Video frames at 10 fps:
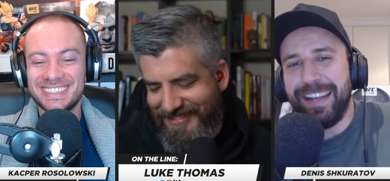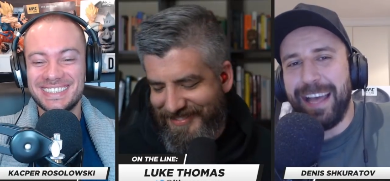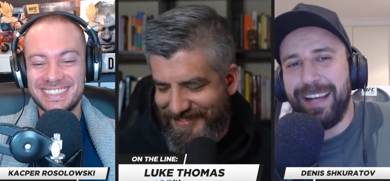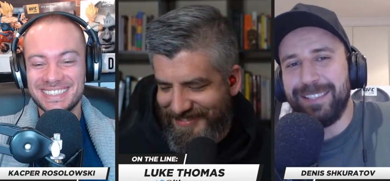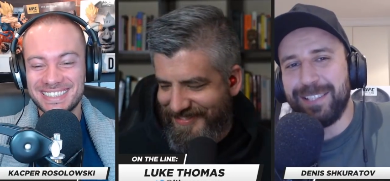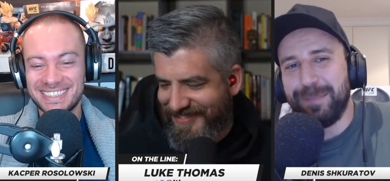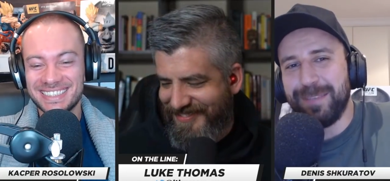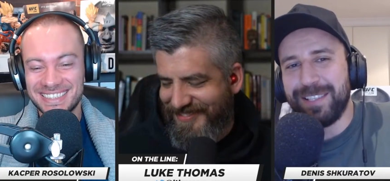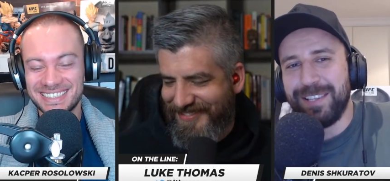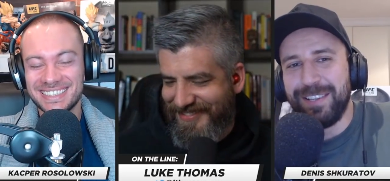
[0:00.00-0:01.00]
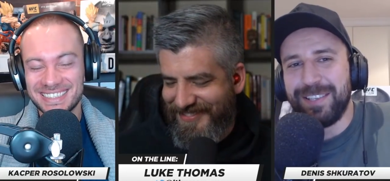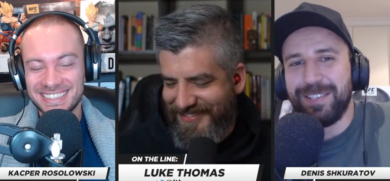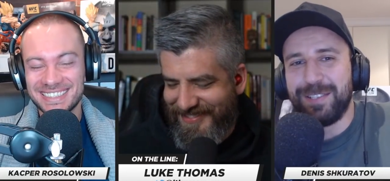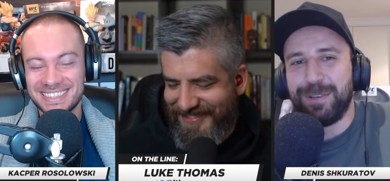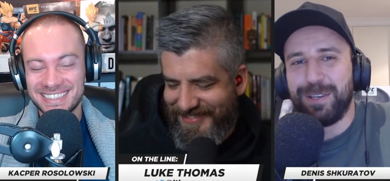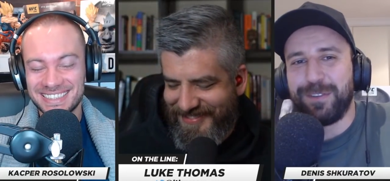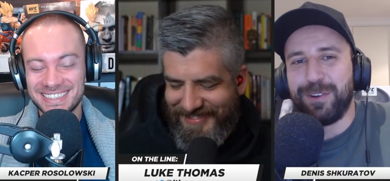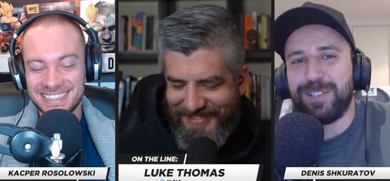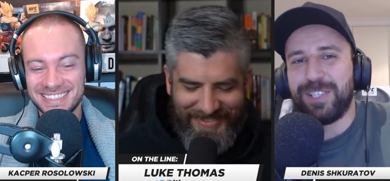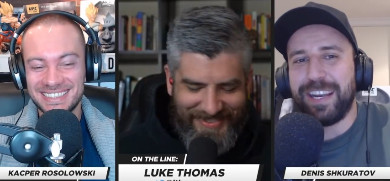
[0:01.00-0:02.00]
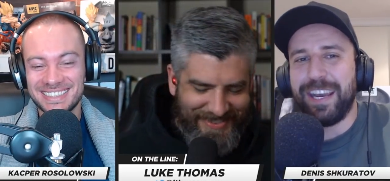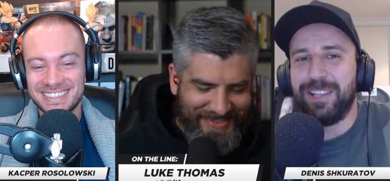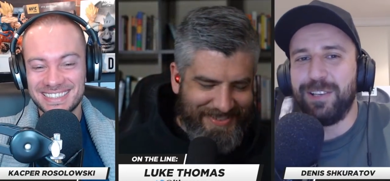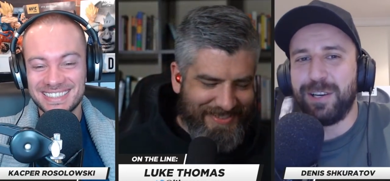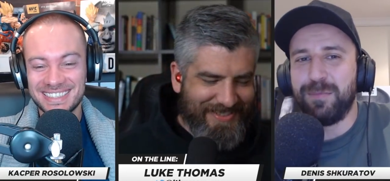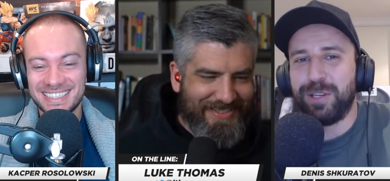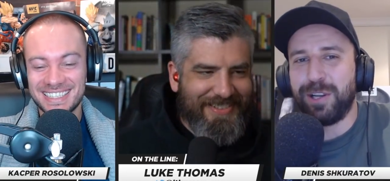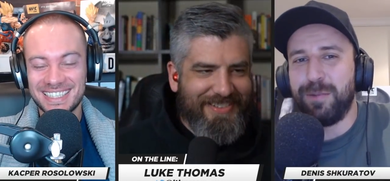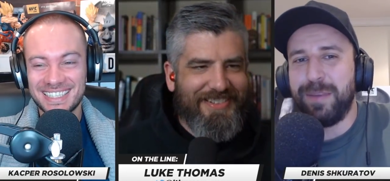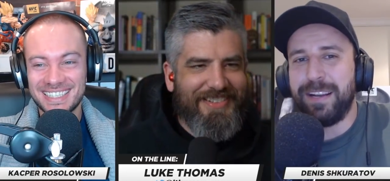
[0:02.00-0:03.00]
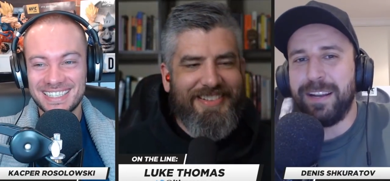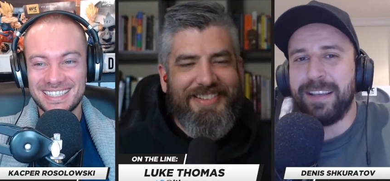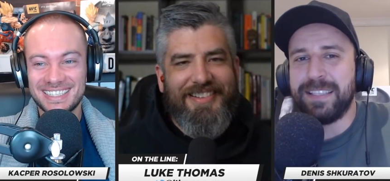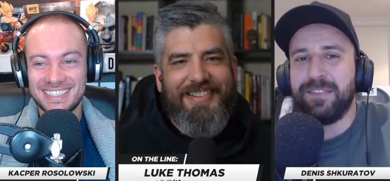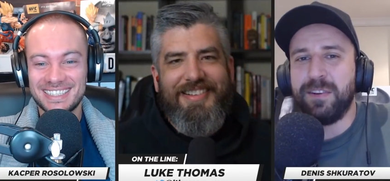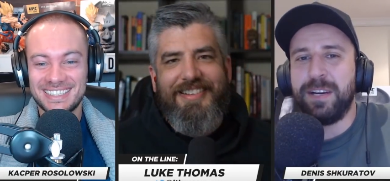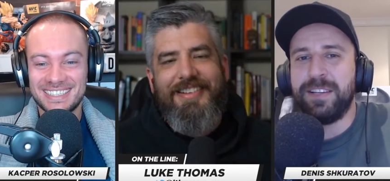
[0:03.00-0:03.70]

Speaker 1: at L Thomas News on Twitter. Of course, check out Luke and Water Combat. It airs every